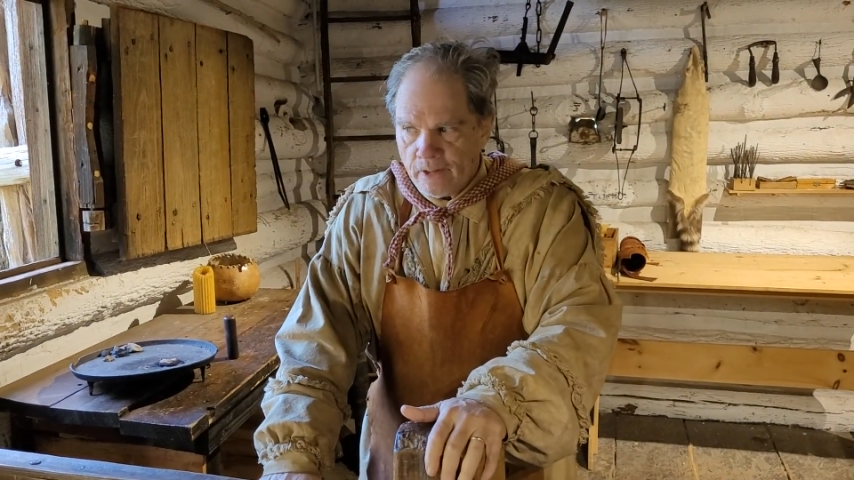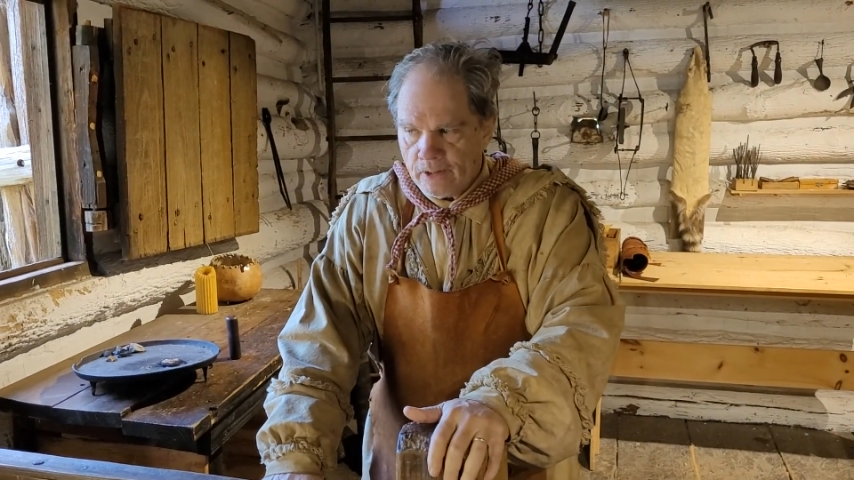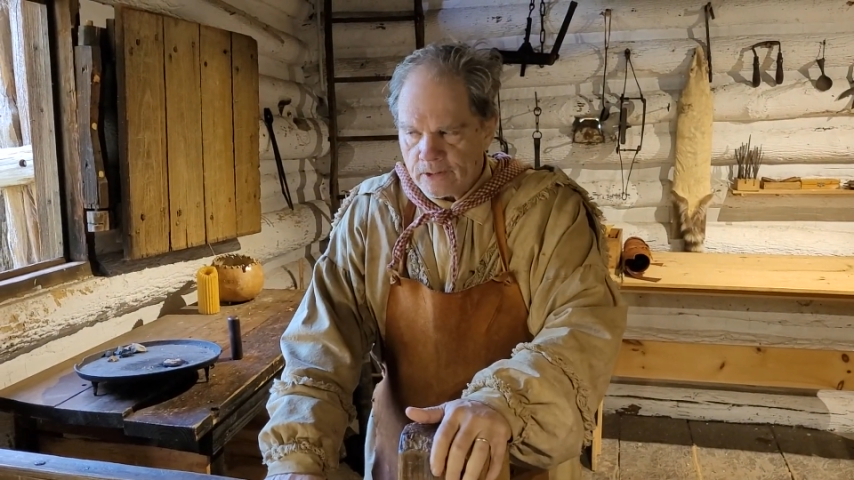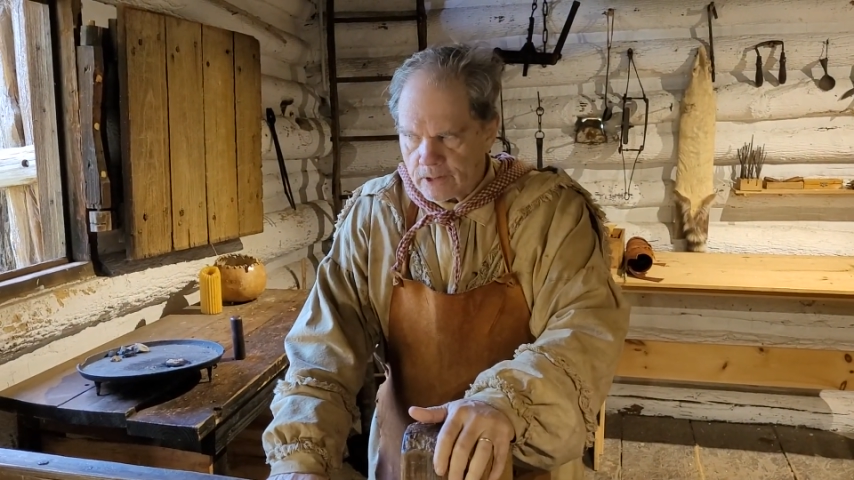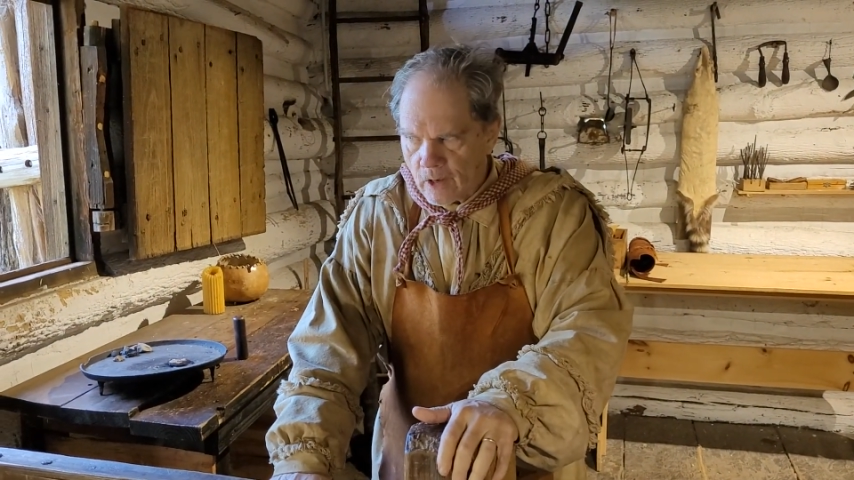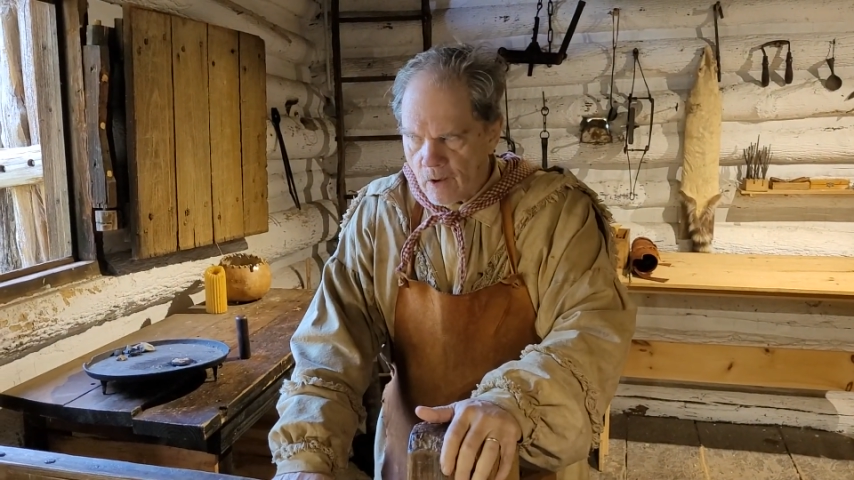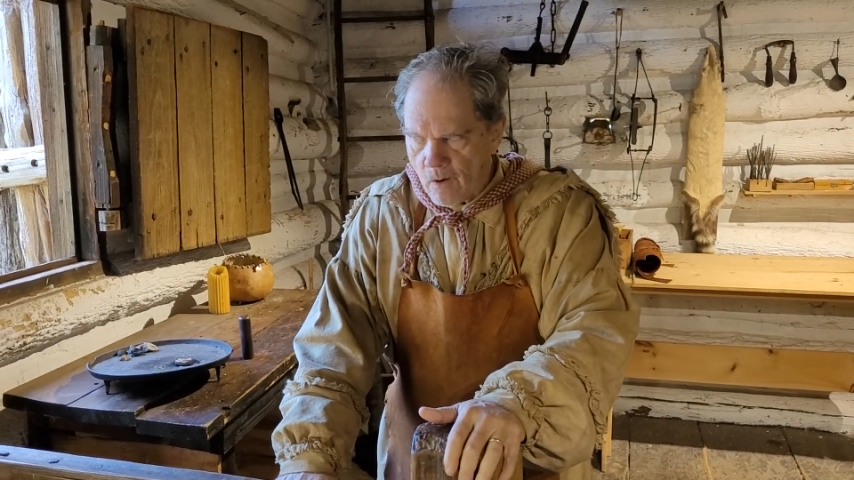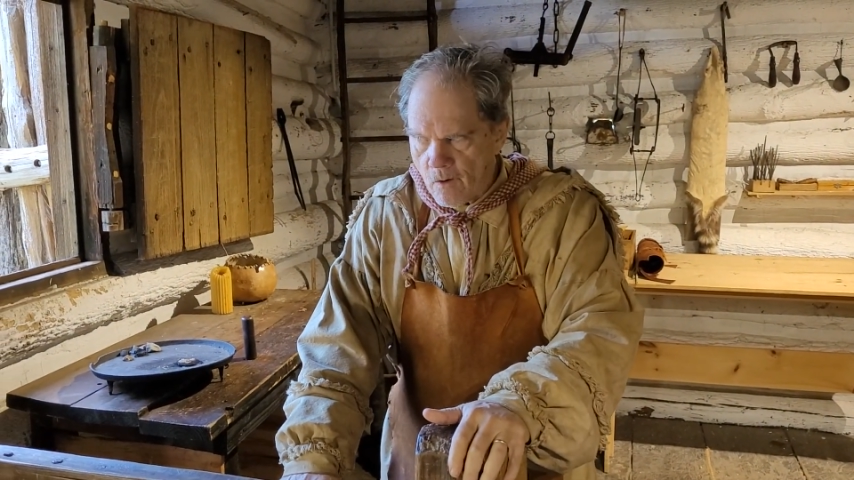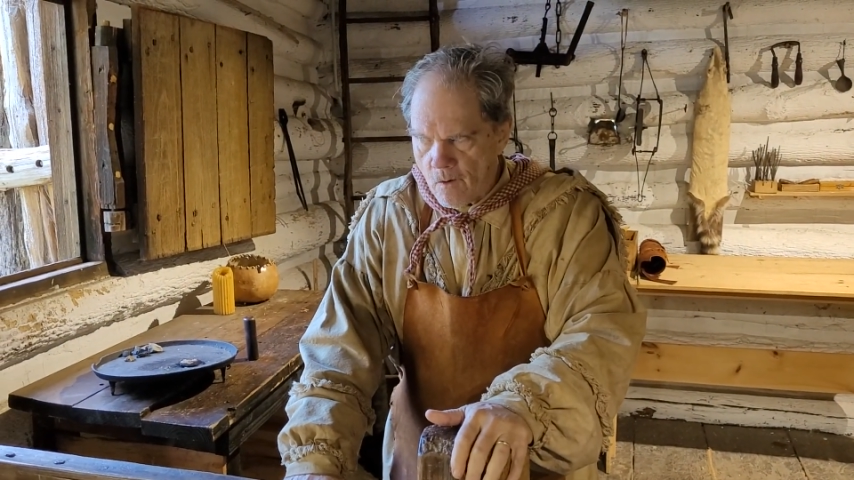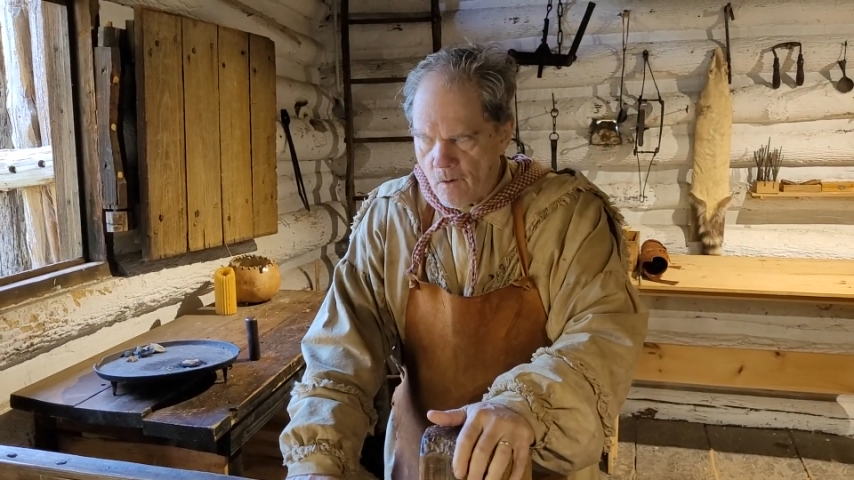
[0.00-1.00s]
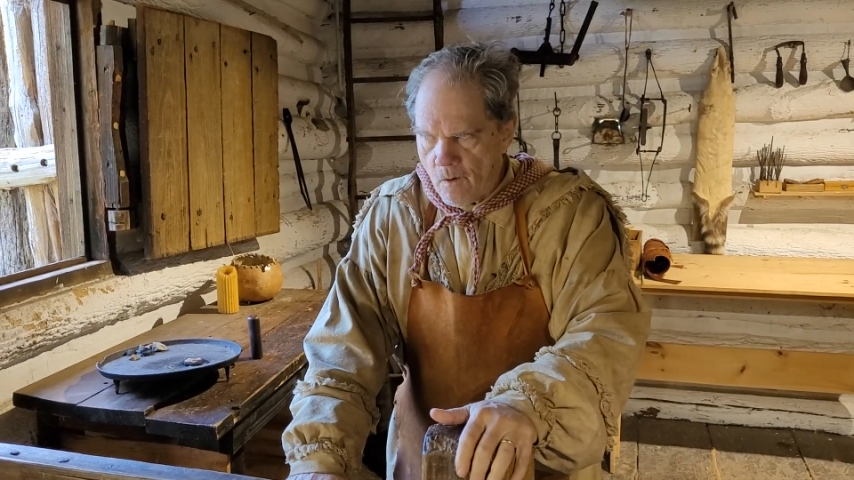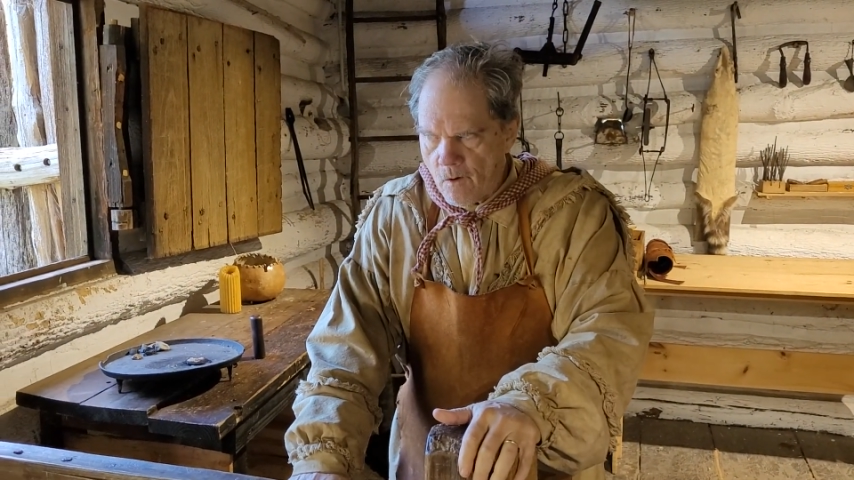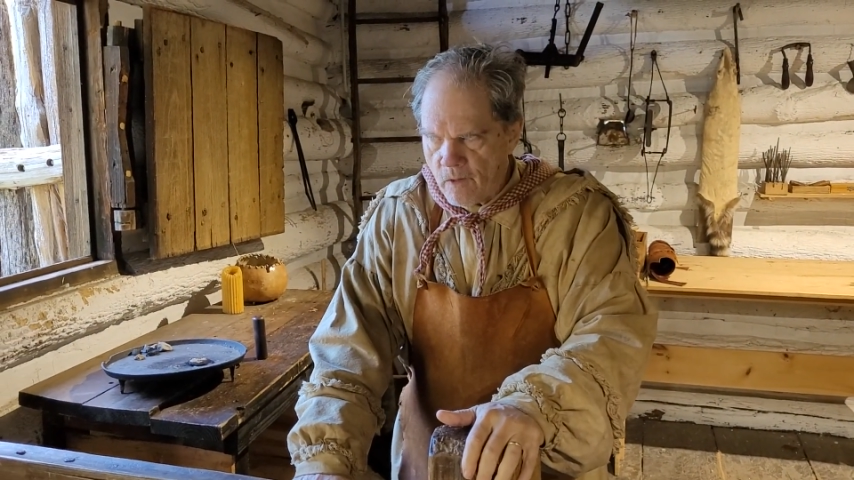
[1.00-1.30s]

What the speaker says: So